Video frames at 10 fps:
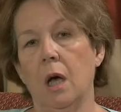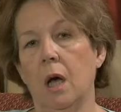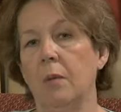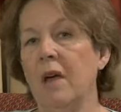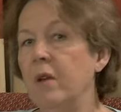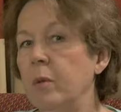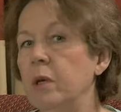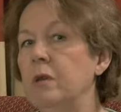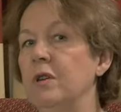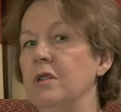
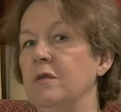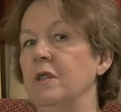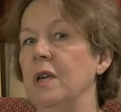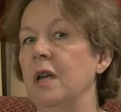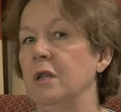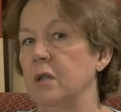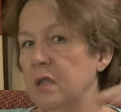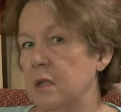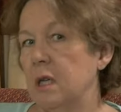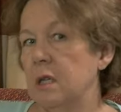Everybody in Roosevelt Island,
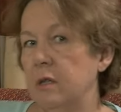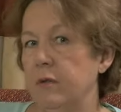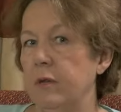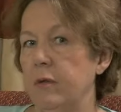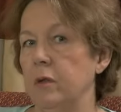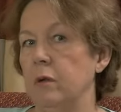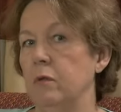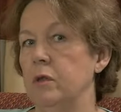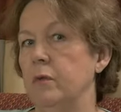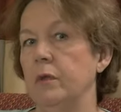at executive level in
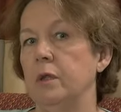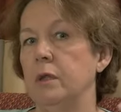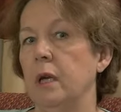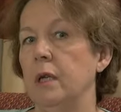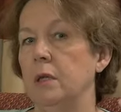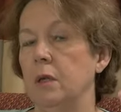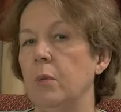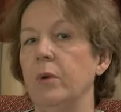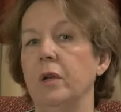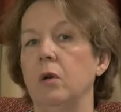Roosevelt Island
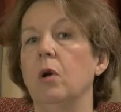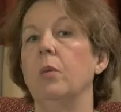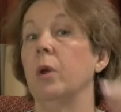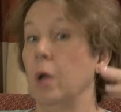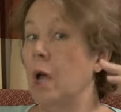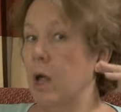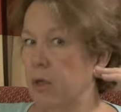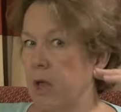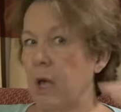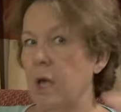operating corporate,
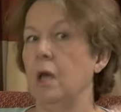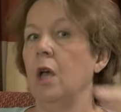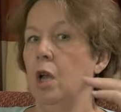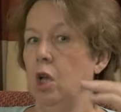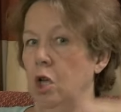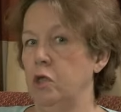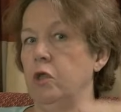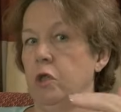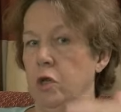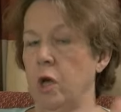they
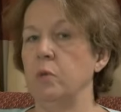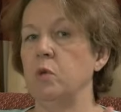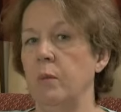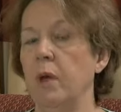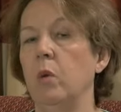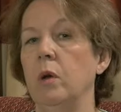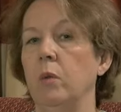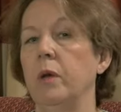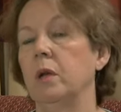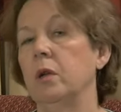lost their jobs one by one,
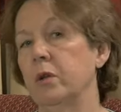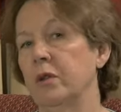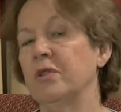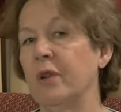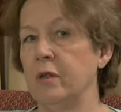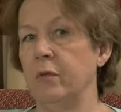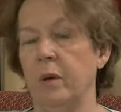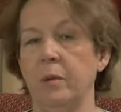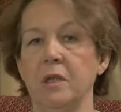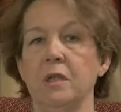including the Director of
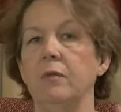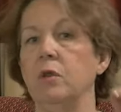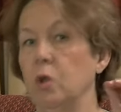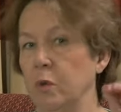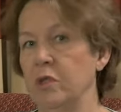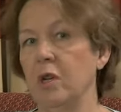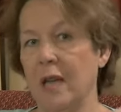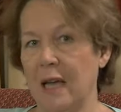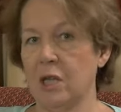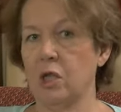Public Safety, who was
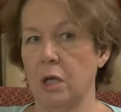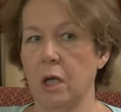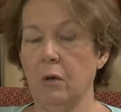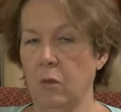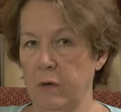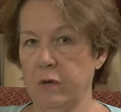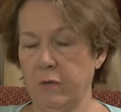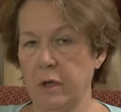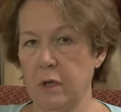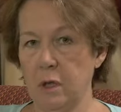not actually one of the
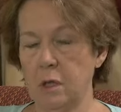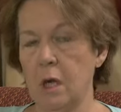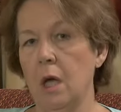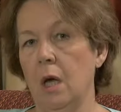villains.